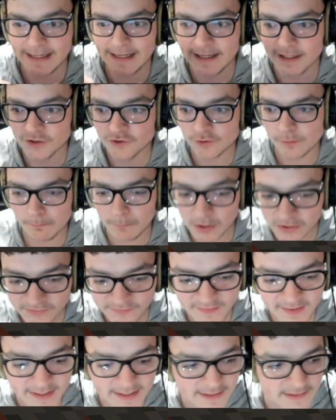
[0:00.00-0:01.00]
extra
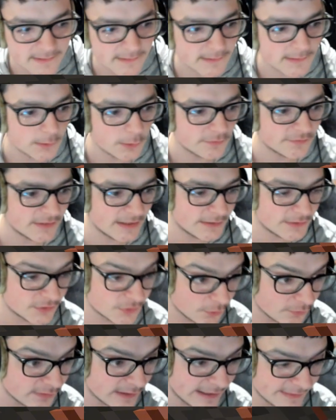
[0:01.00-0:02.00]
modifiers and
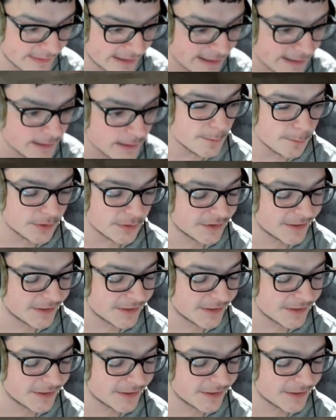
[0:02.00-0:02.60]
stuff like that, but